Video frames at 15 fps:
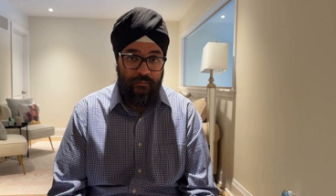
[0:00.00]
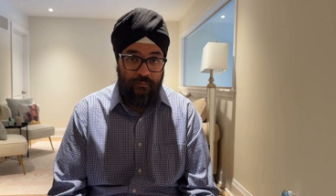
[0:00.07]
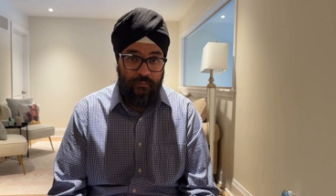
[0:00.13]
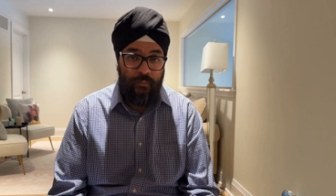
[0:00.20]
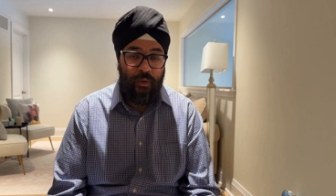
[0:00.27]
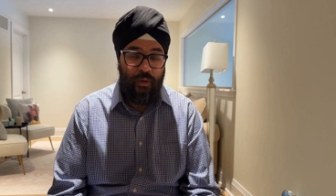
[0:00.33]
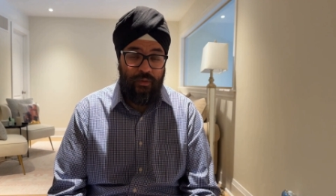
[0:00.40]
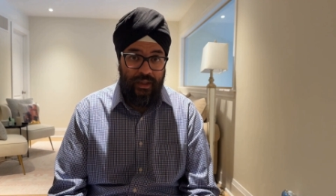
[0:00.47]

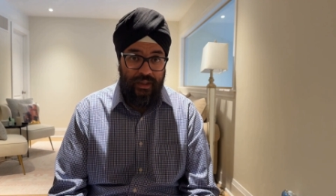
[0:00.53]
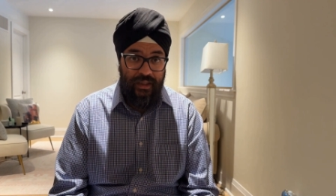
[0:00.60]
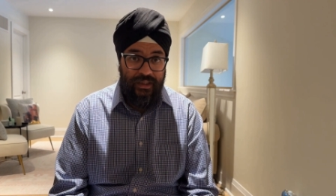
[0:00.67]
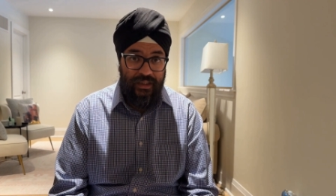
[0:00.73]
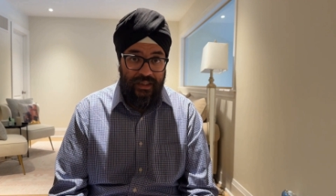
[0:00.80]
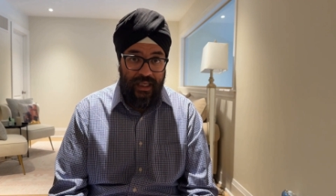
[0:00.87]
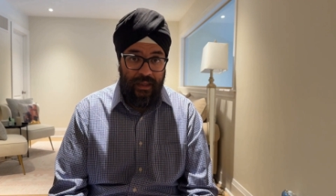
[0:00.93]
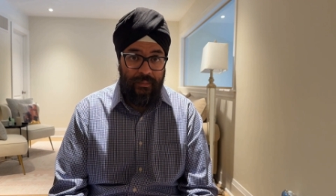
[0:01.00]
Moving to
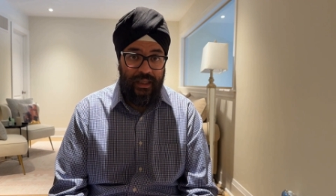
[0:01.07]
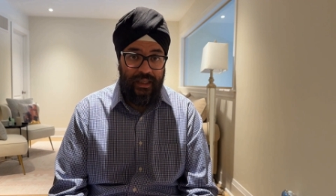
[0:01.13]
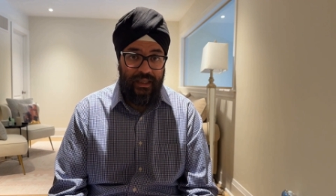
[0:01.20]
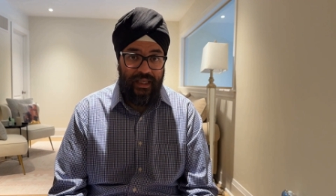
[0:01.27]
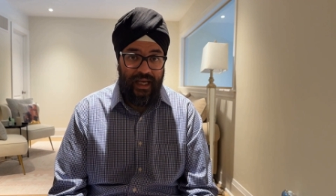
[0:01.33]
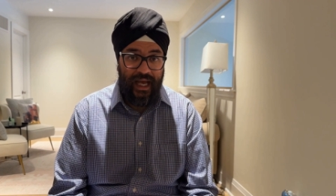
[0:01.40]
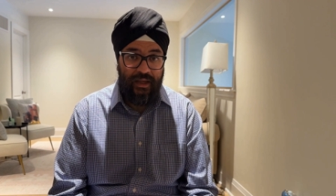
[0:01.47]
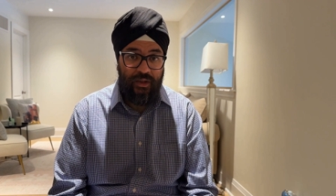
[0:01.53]

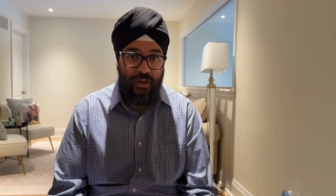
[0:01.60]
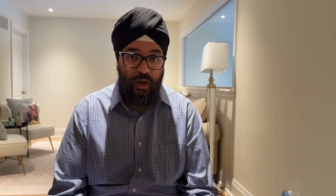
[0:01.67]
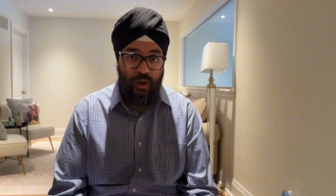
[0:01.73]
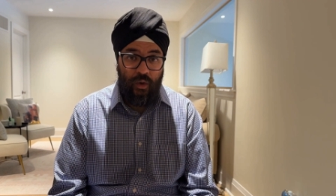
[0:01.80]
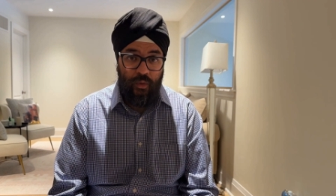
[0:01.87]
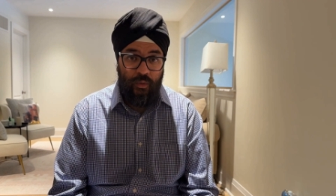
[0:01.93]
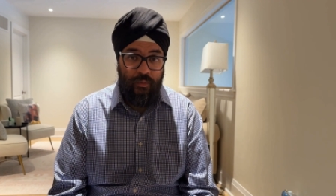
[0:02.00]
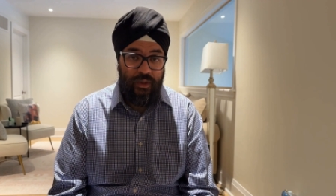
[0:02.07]
semi-detached
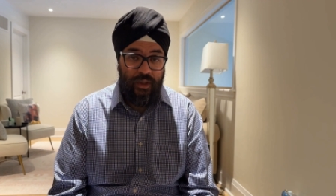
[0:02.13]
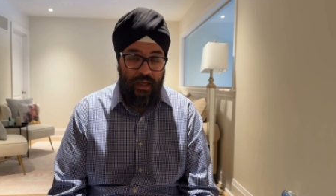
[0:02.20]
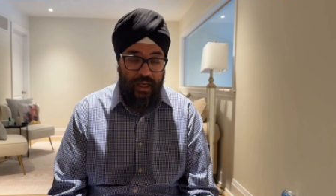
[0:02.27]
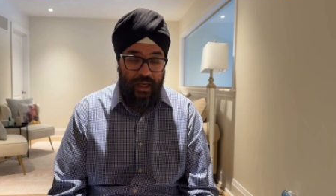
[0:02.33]
homes,